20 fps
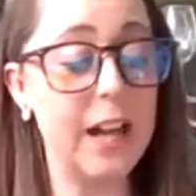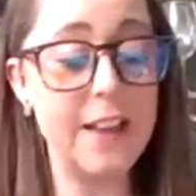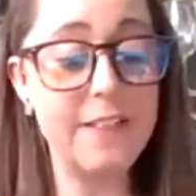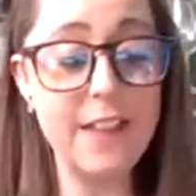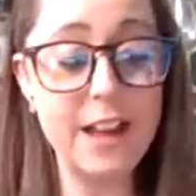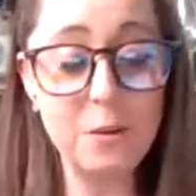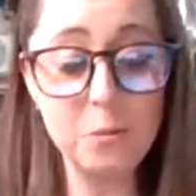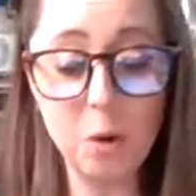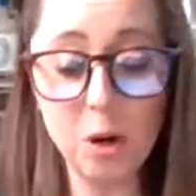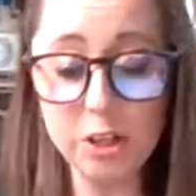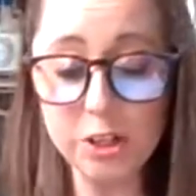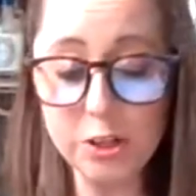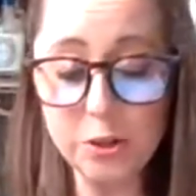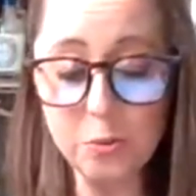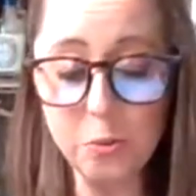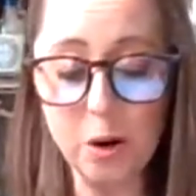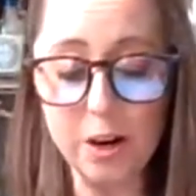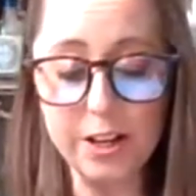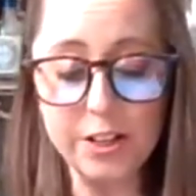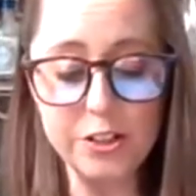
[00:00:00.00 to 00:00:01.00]
And then what you'd
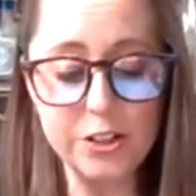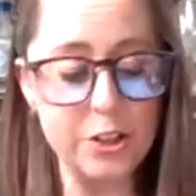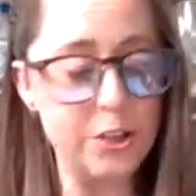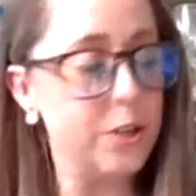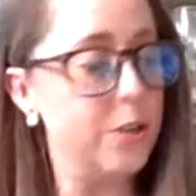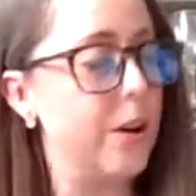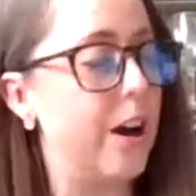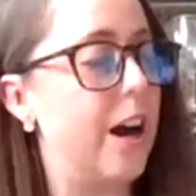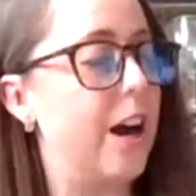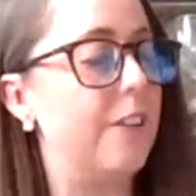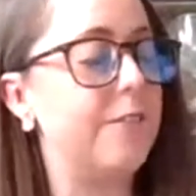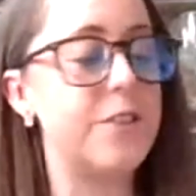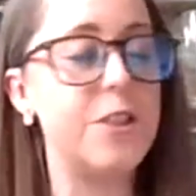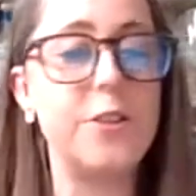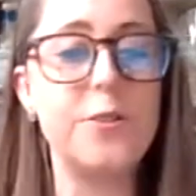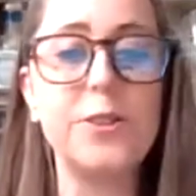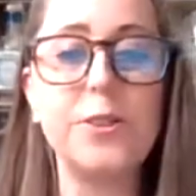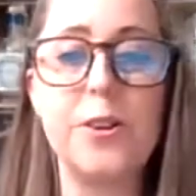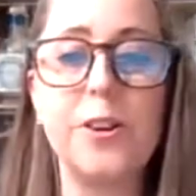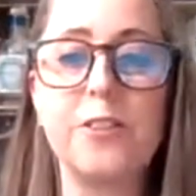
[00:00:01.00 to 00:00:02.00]
want to do after
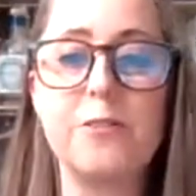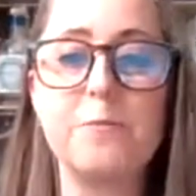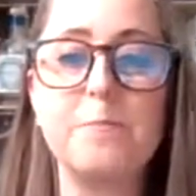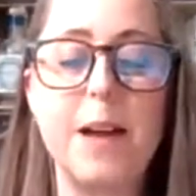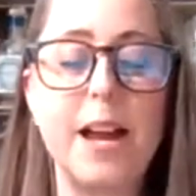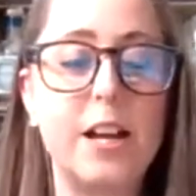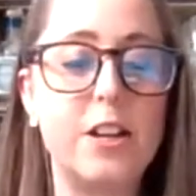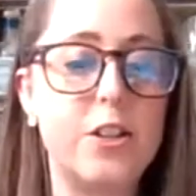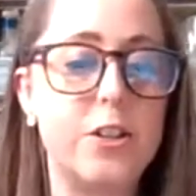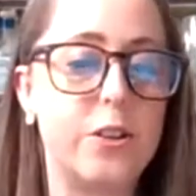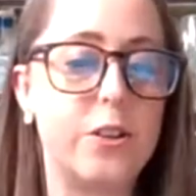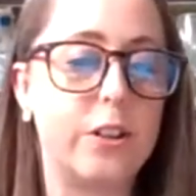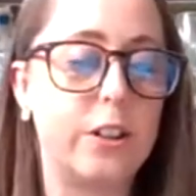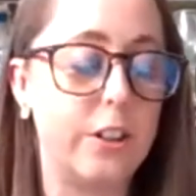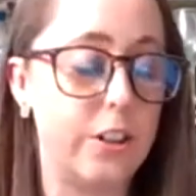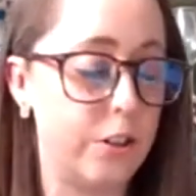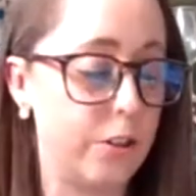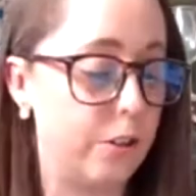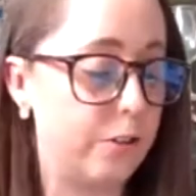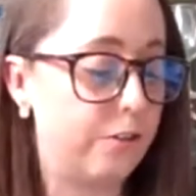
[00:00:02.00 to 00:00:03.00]
you've sort of made
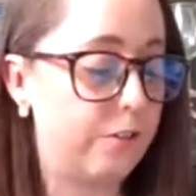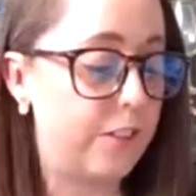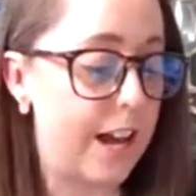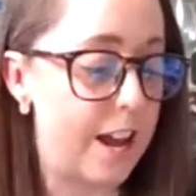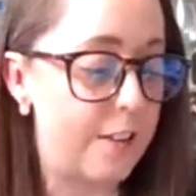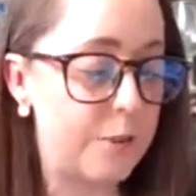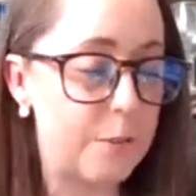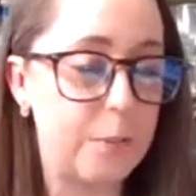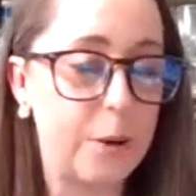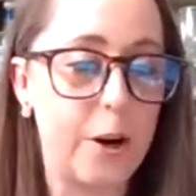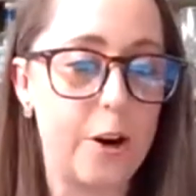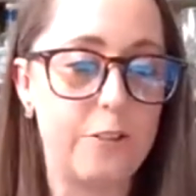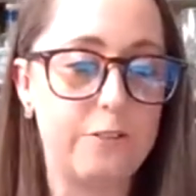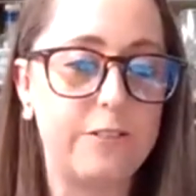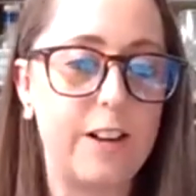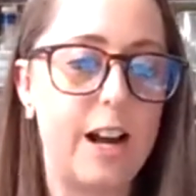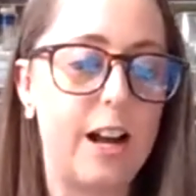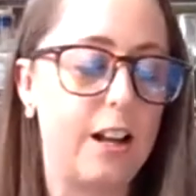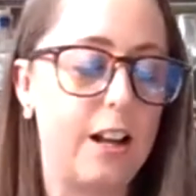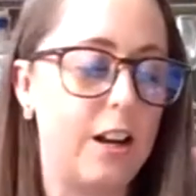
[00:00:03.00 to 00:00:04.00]
your flavor
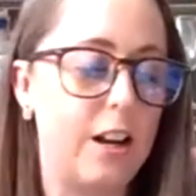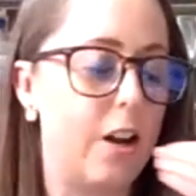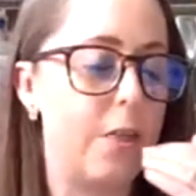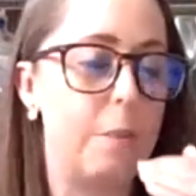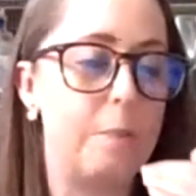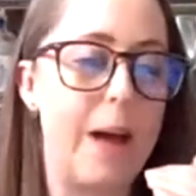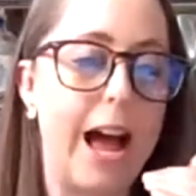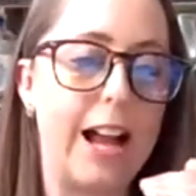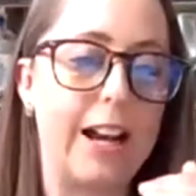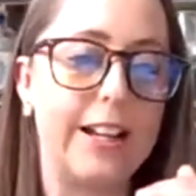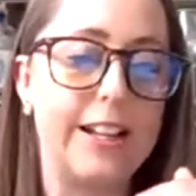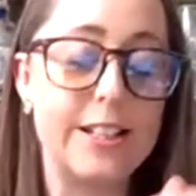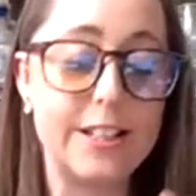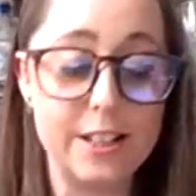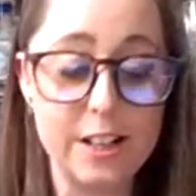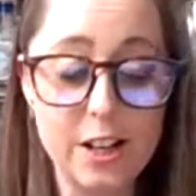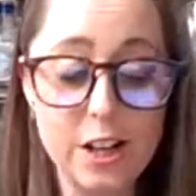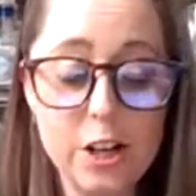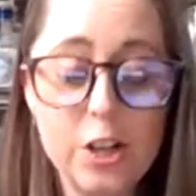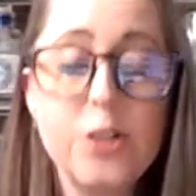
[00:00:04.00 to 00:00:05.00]
profile on the palate,
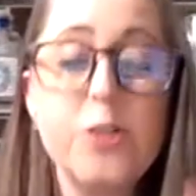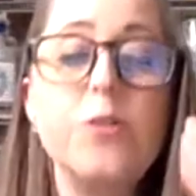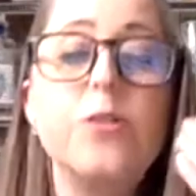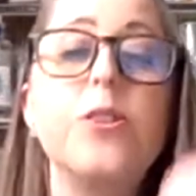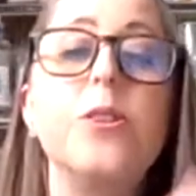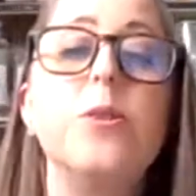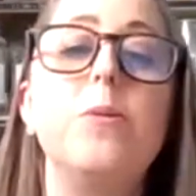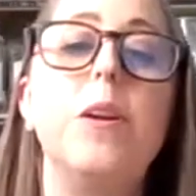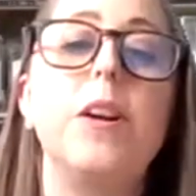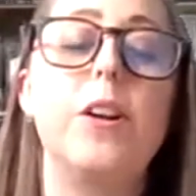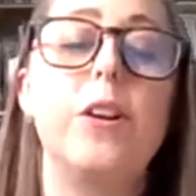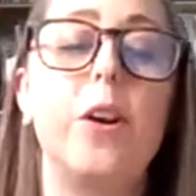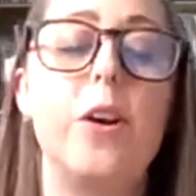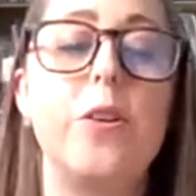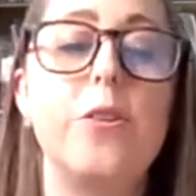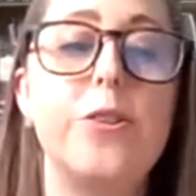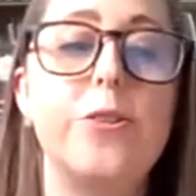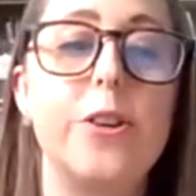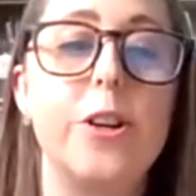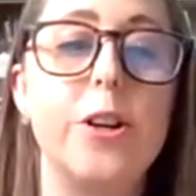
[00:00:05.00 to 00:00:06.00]
you do want to
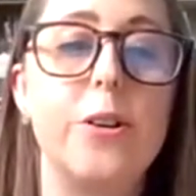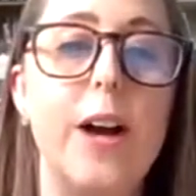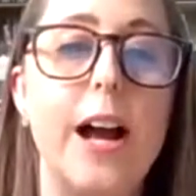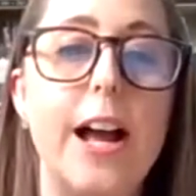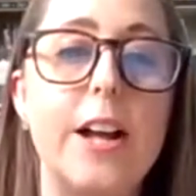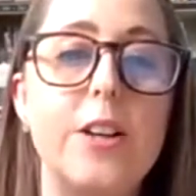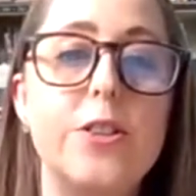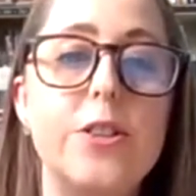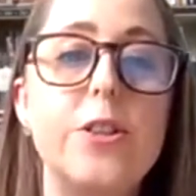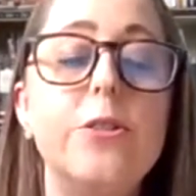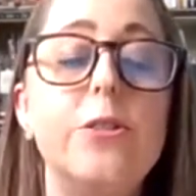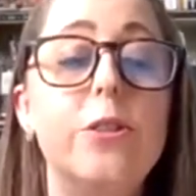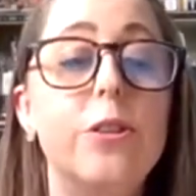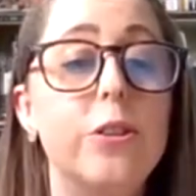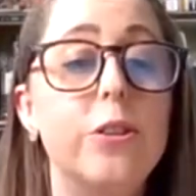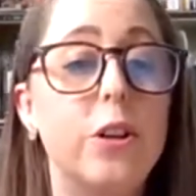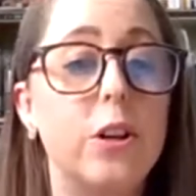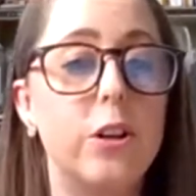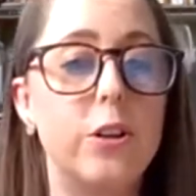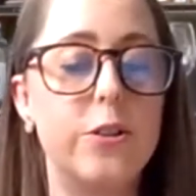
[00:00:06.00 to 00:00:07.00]
go through and do your
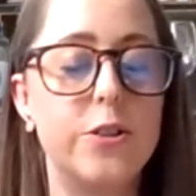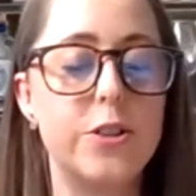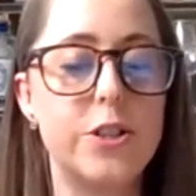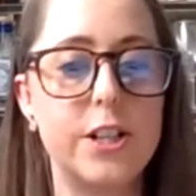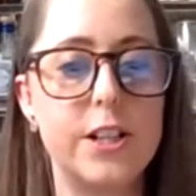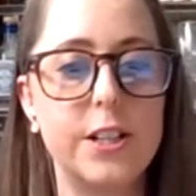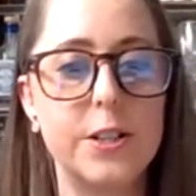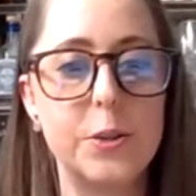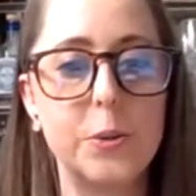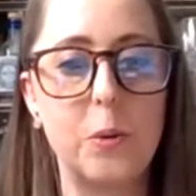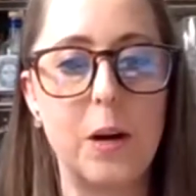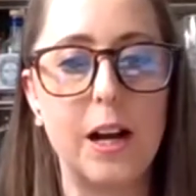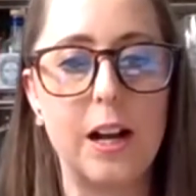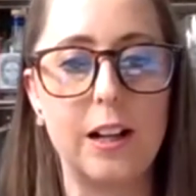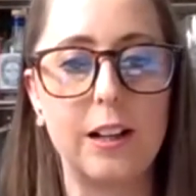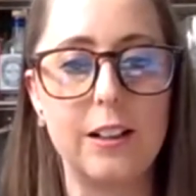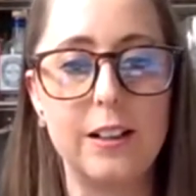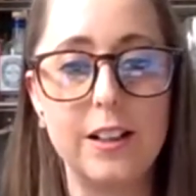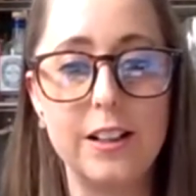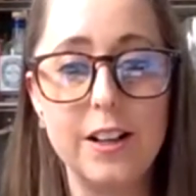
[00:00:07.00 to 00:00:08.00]
conclusion as
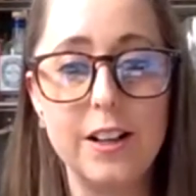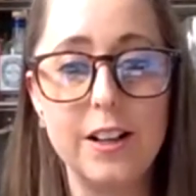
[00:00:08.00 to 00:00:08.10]
well.